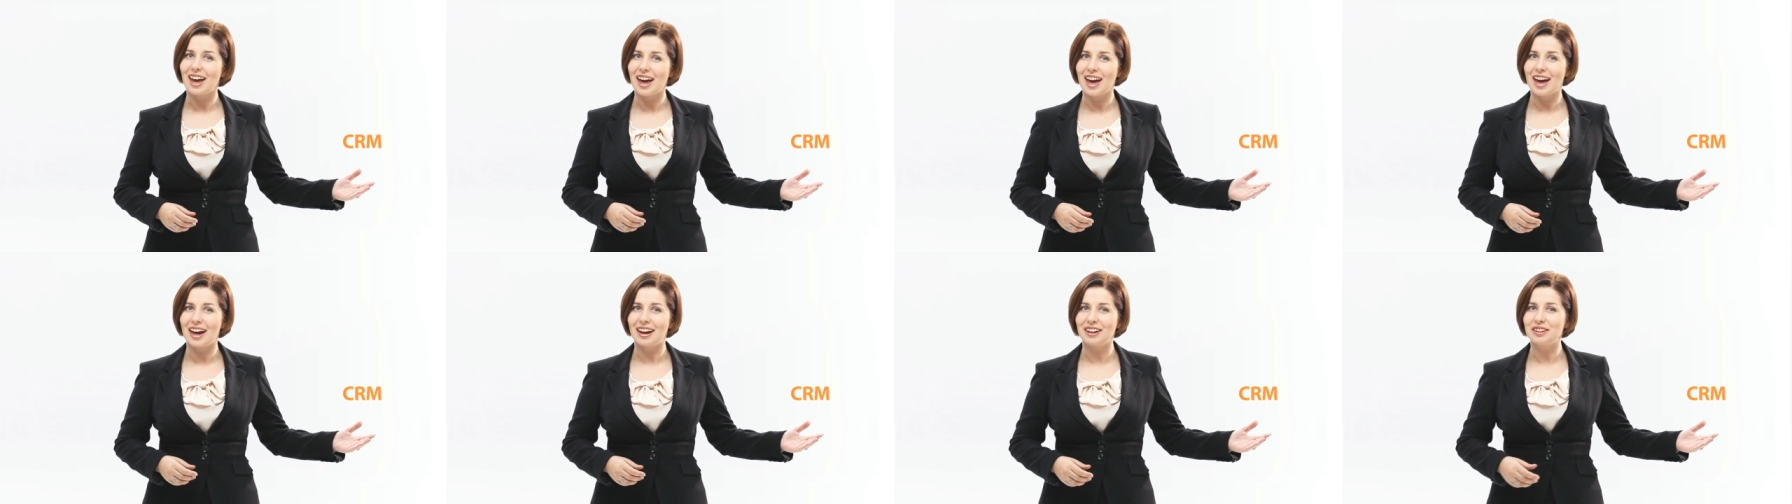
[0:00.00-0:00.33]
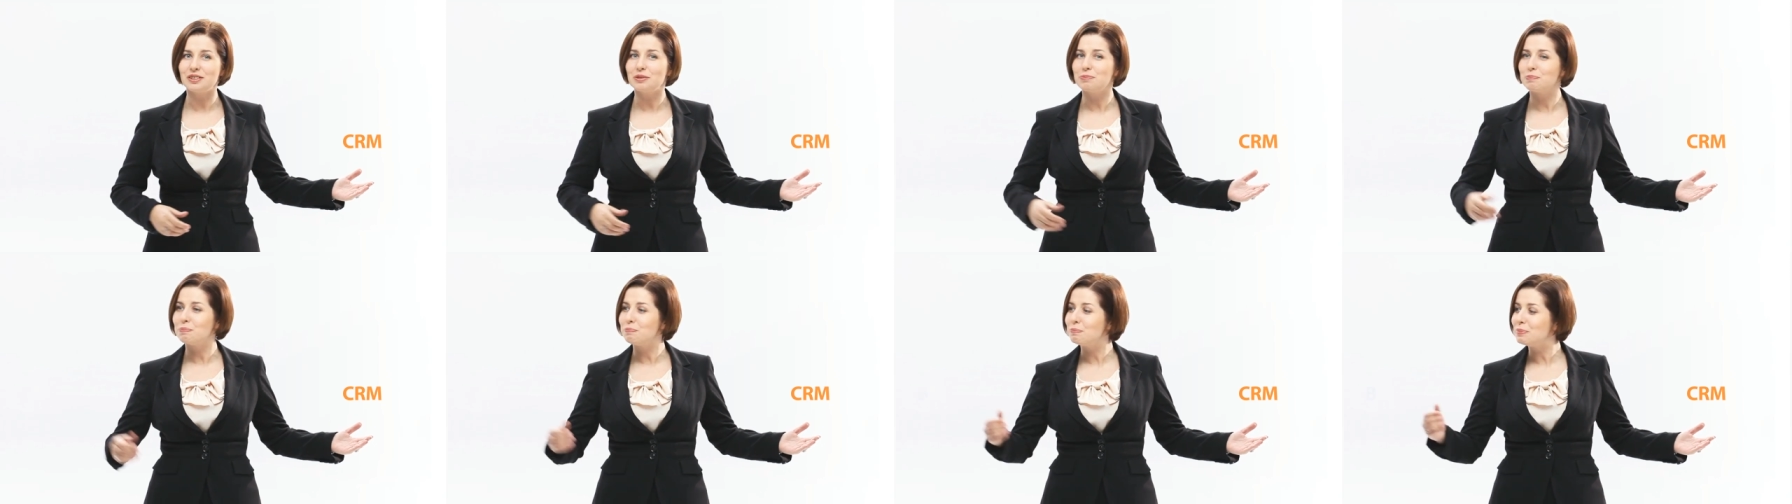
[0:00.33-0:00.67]

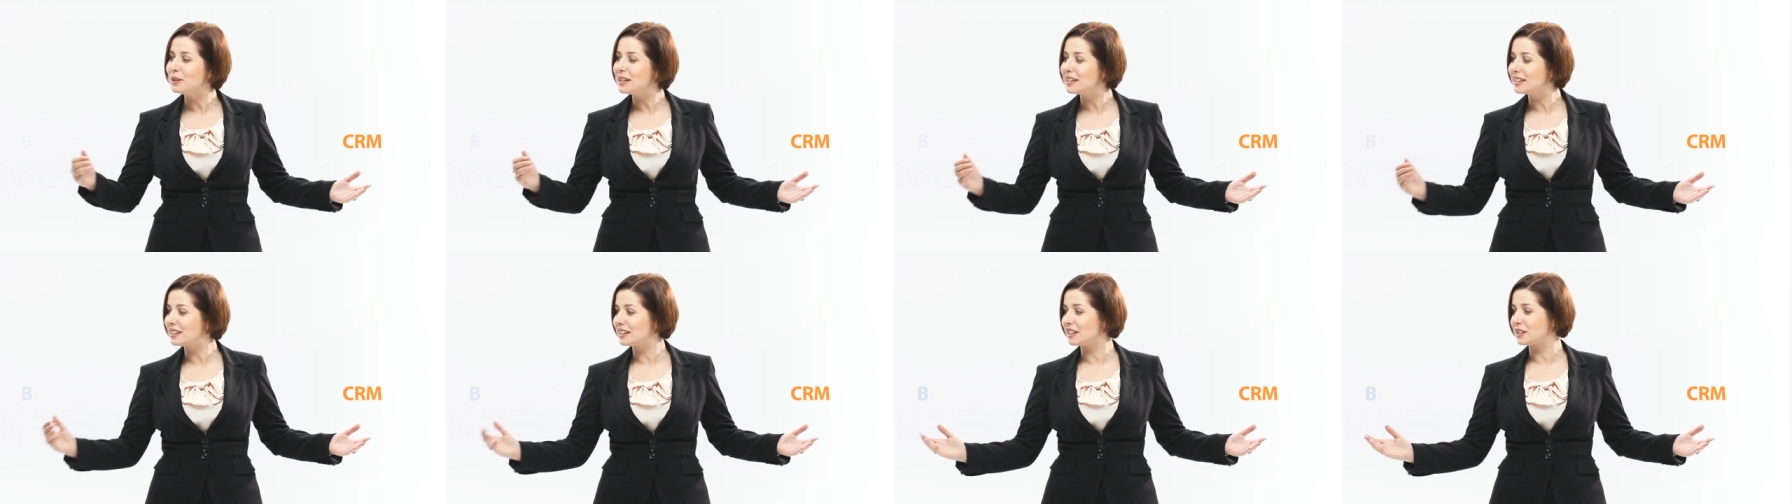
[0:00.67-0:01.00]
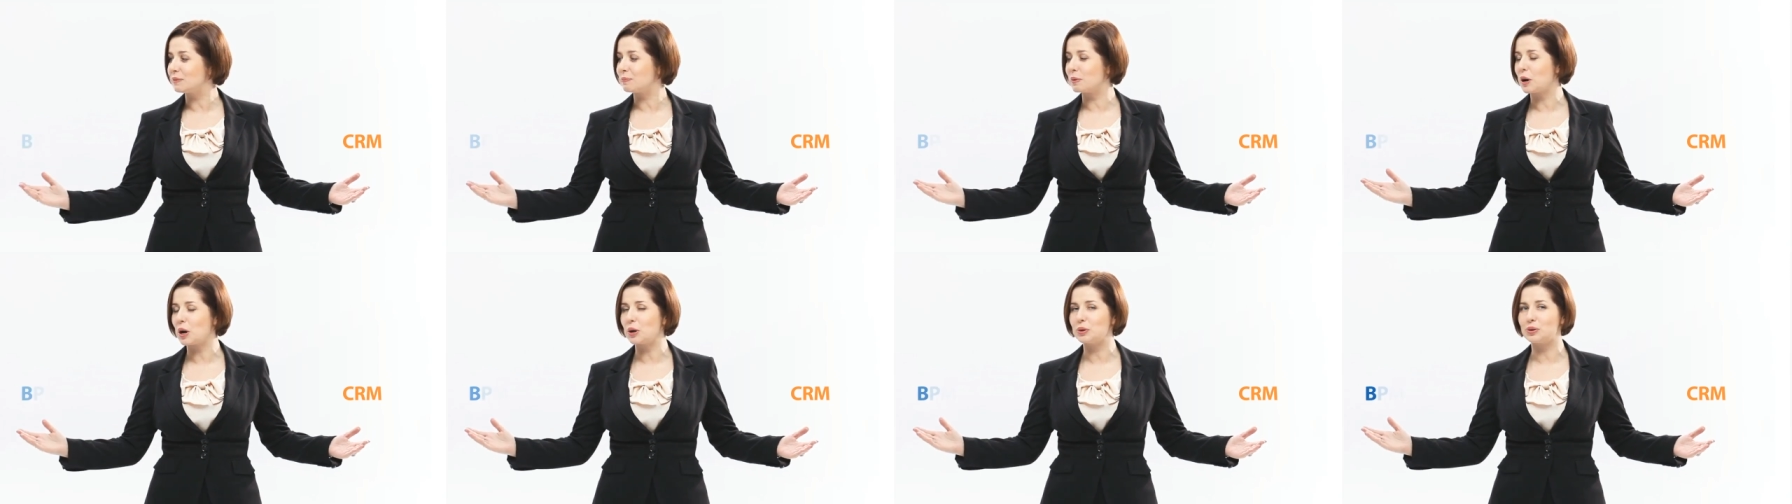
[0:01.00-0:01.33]
and
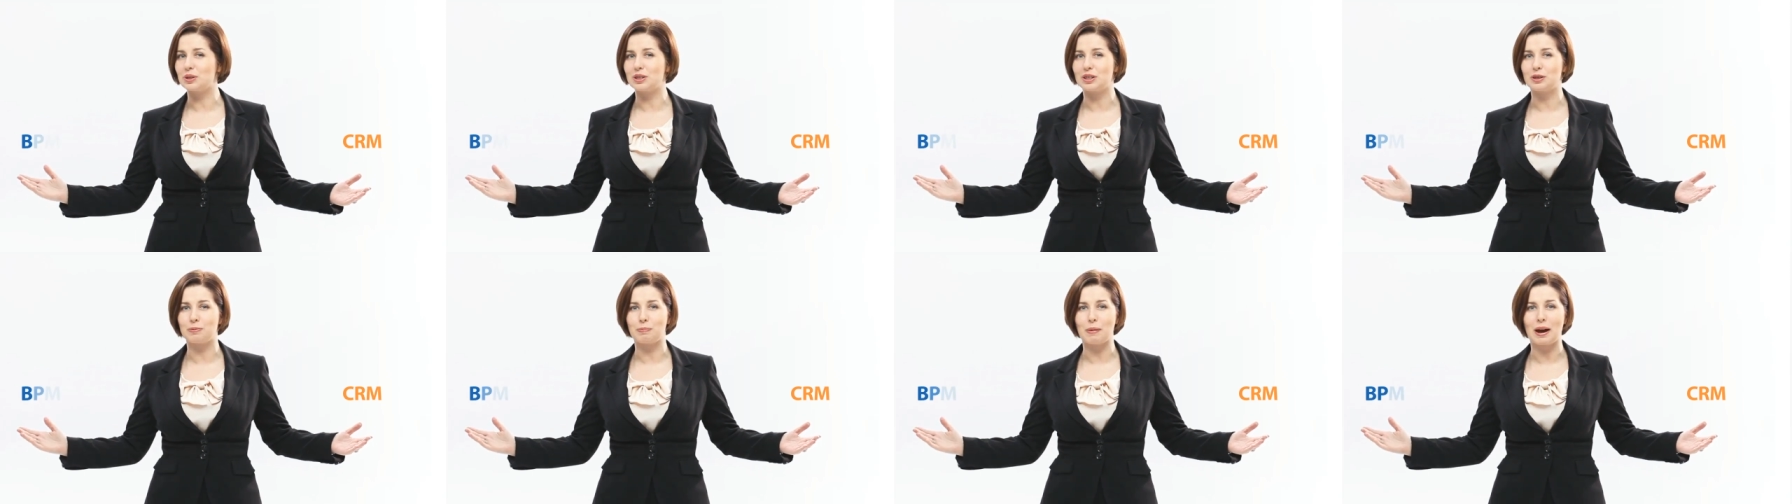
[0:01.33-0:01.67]
business process